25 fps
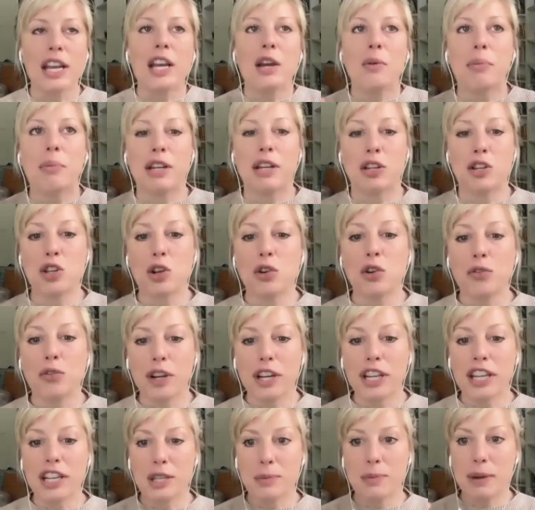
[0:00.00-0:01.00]
But it's so funny
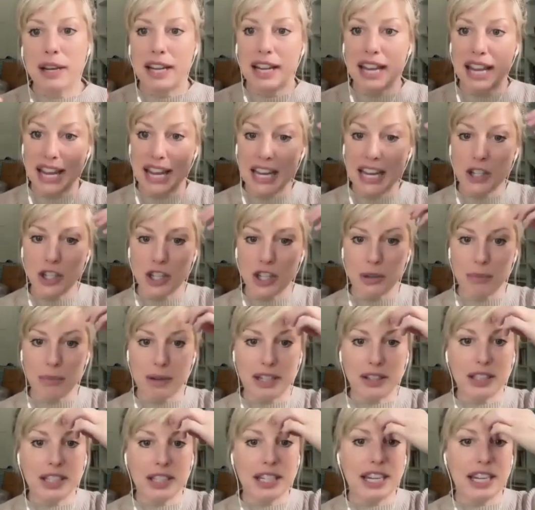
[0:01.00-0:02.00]
because my
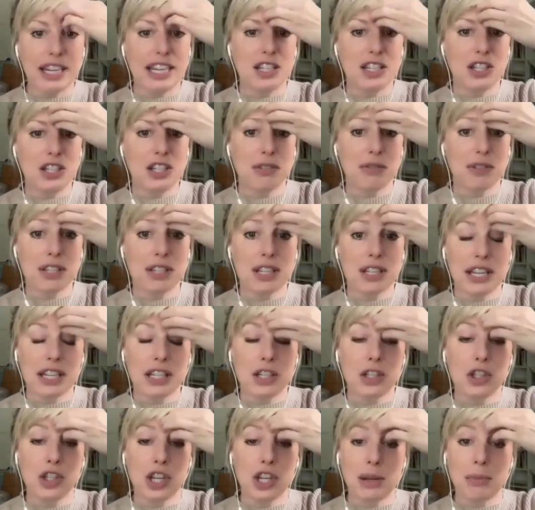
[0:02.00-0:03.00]
lit agent was
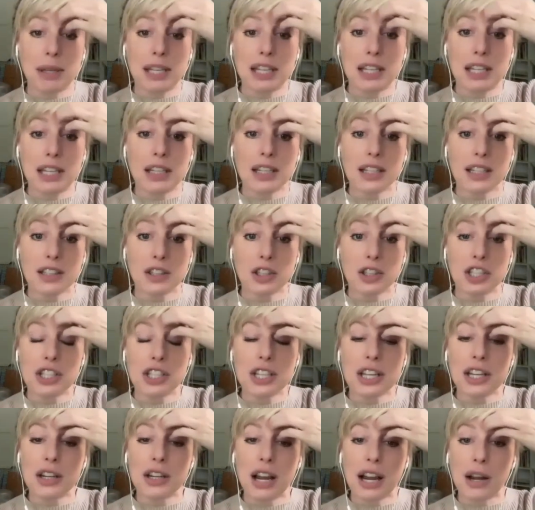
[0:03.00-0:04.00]
like, Jamie, she's
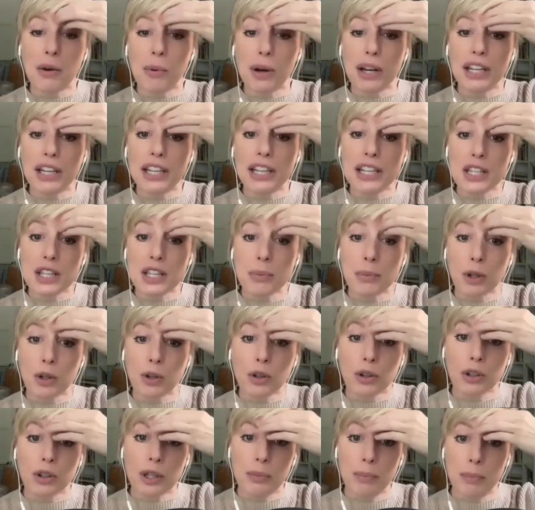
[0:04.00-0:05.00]
like, I want to get some
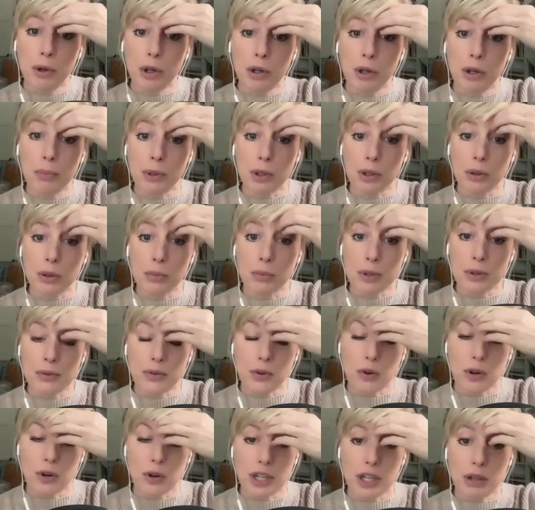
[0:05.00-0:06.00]
early book blurbs
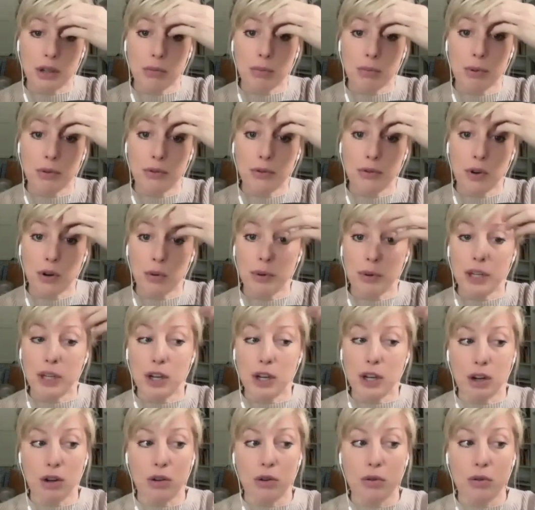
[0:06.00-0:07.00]
for you before we
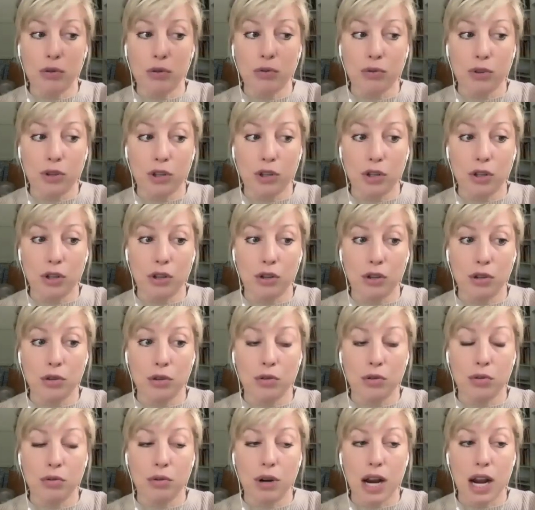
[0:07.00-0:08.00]
go
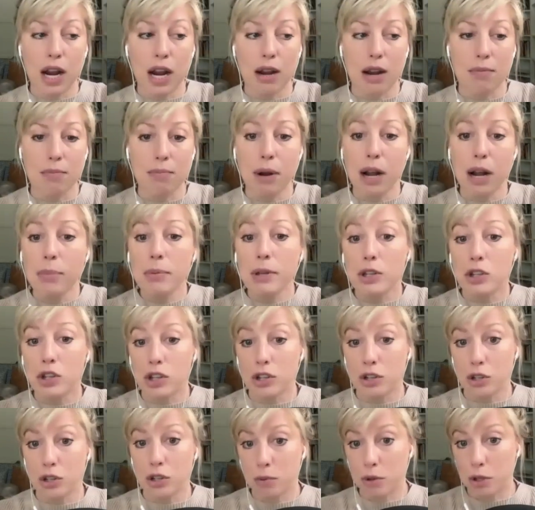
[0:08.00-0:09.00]
to
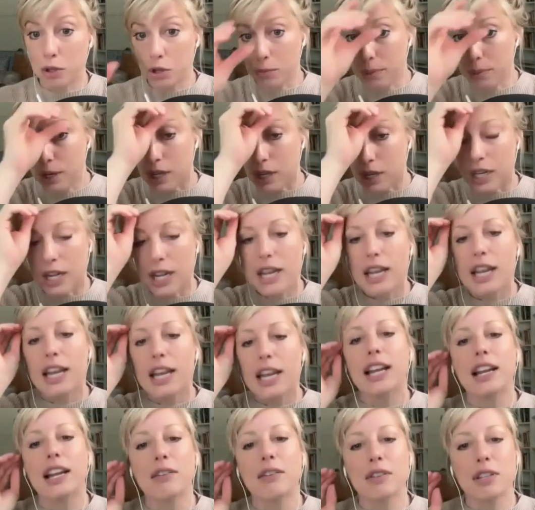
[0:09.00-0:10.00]
publishers with your book.
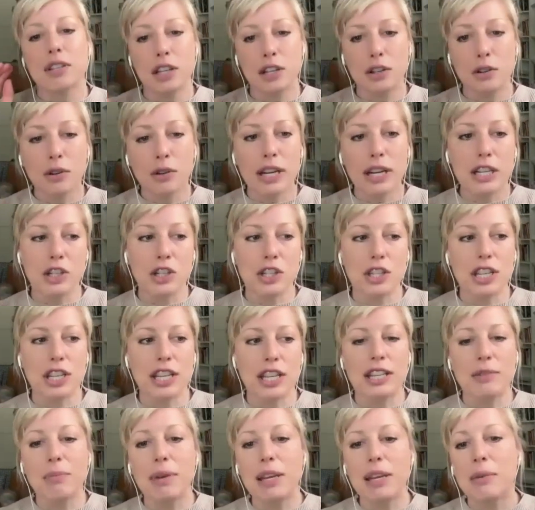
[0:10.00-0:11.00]
And I was like, great. And she's
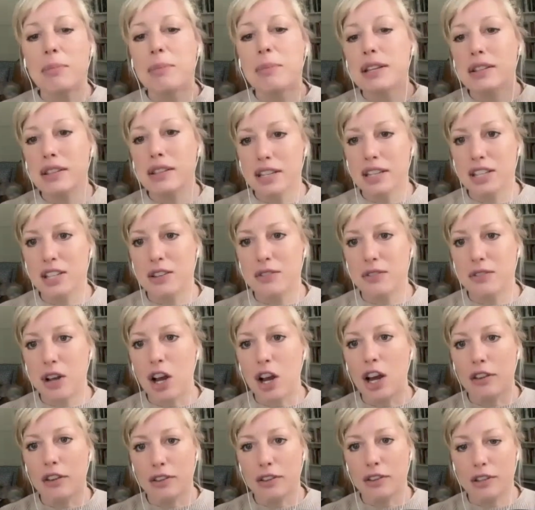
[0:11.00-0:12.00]
like, make me a list of
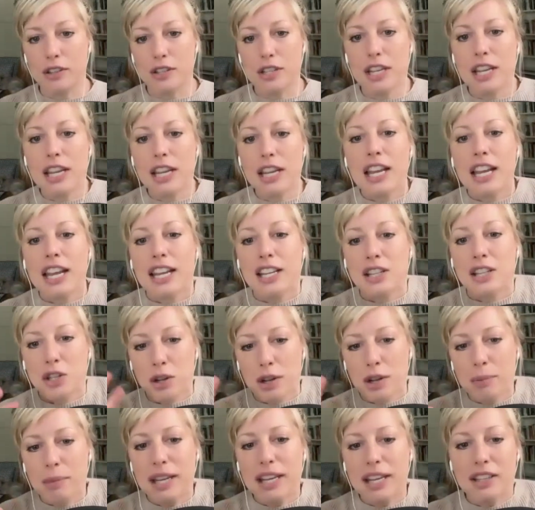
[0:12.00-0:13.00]
authors. And so
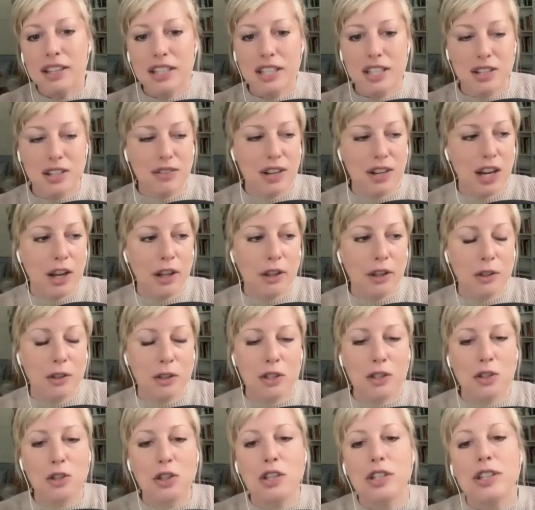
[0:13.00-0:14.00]
I make a list of authors,
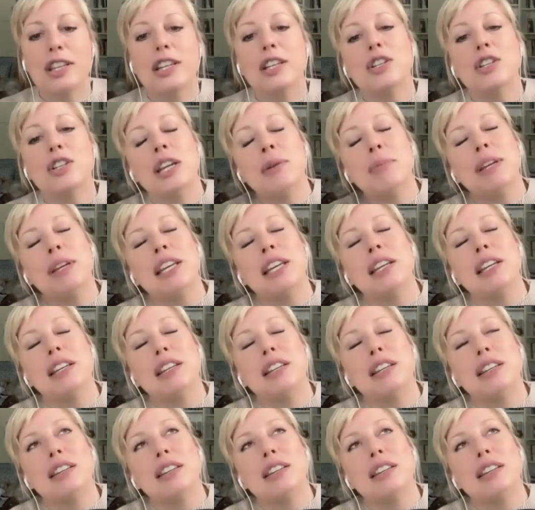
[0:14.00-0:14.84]
and she's like, Jamie,